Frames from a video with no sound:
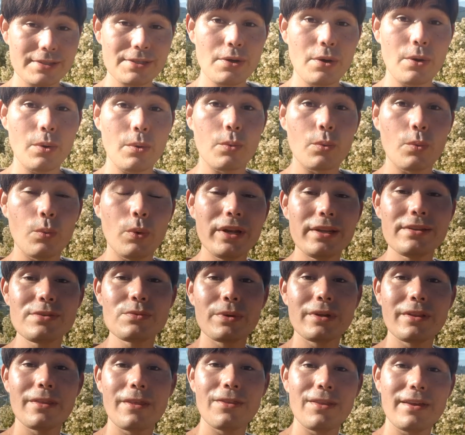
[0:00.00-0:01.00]
So what is
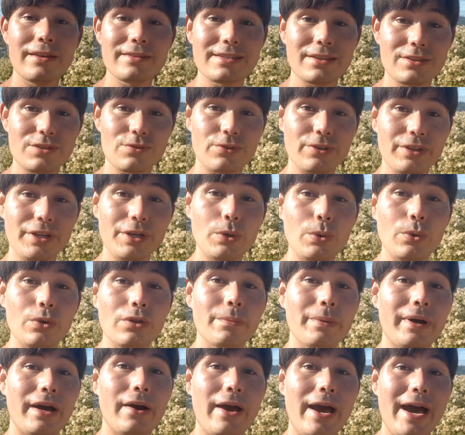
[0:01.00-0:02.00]
one of the things that's really cool
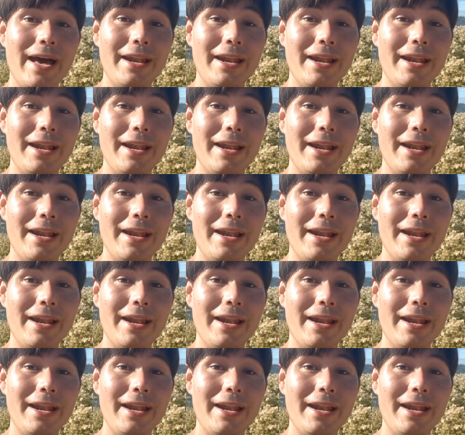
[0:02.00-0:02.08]
about